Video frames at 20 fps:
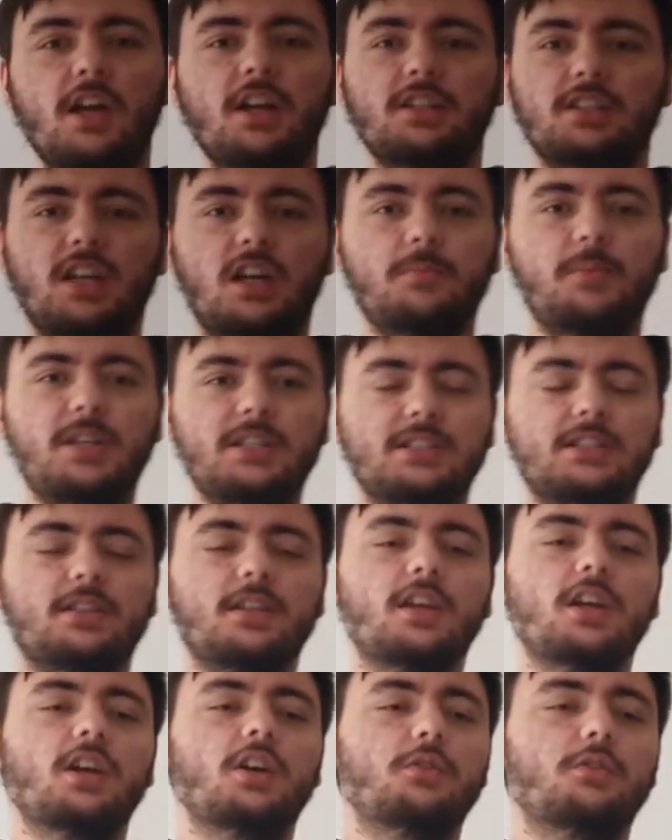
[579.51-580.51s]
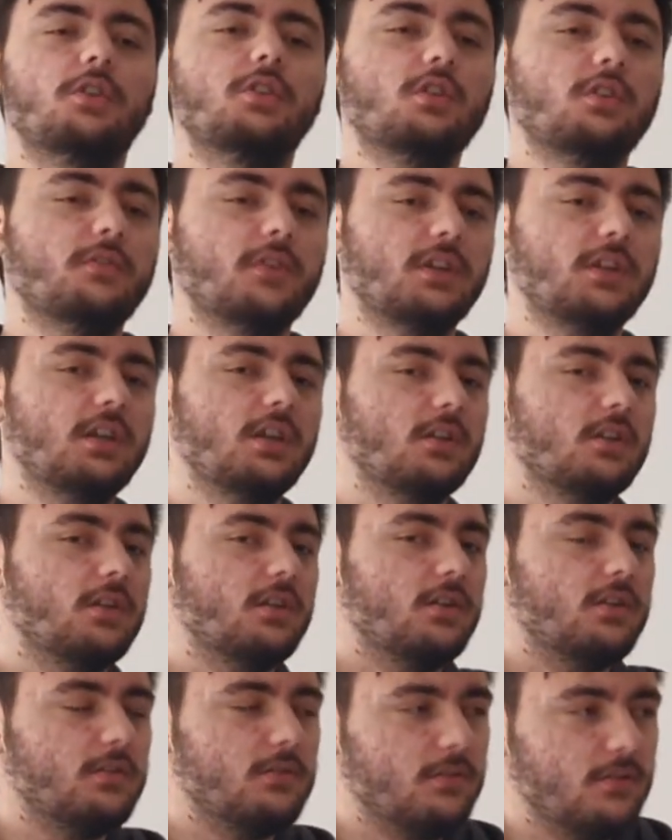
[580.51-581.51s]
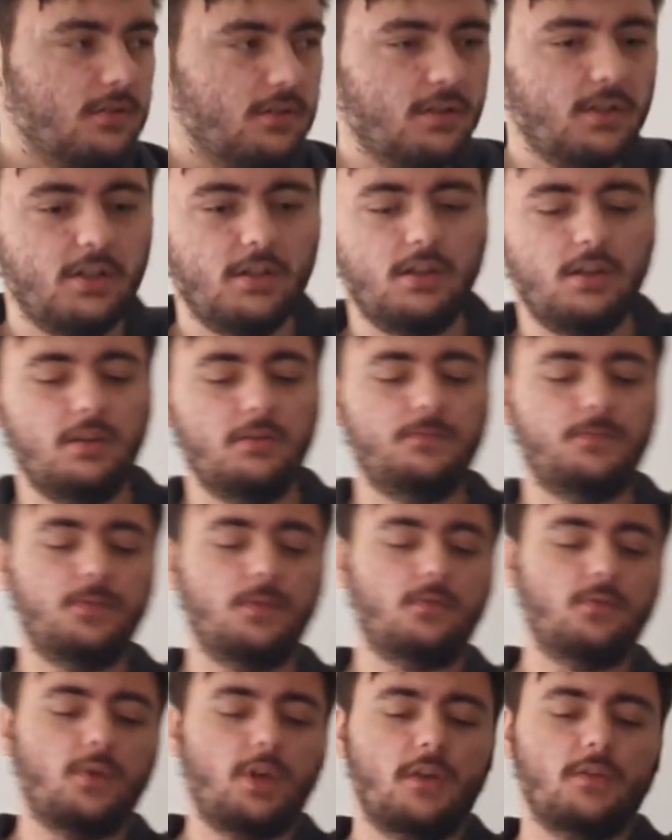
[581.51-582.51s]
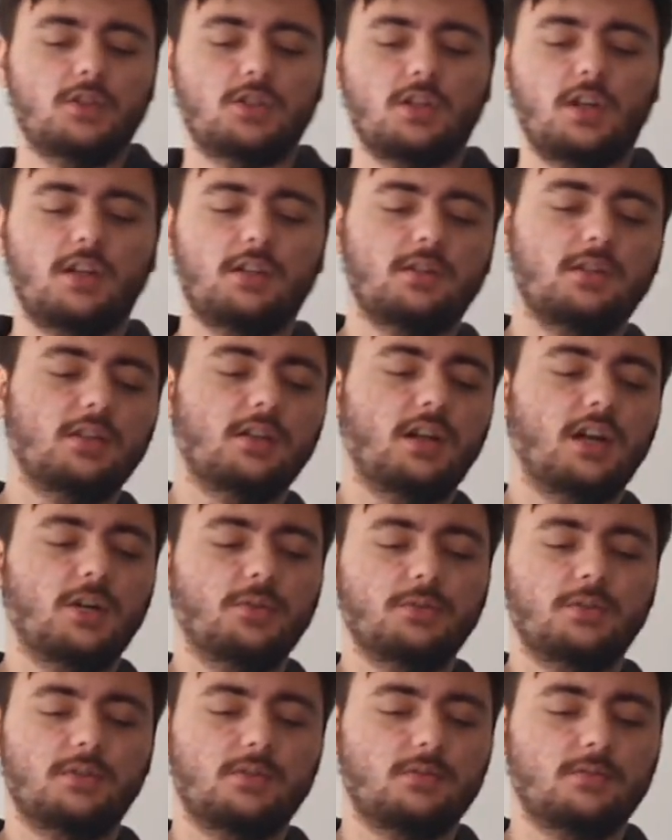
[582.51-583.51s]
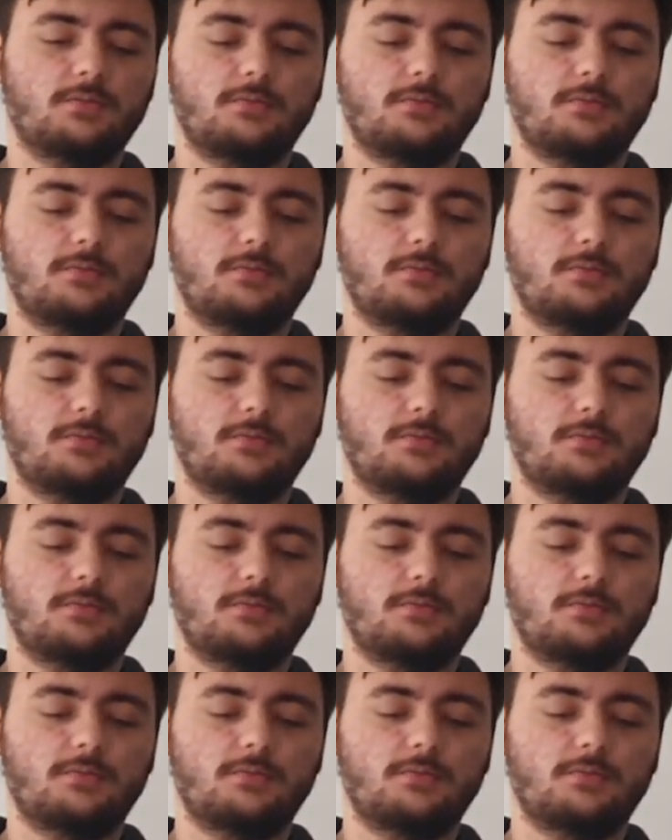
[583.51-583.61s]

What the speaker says: So yeah, basically, Ludova Healer, if you haven't checked it out,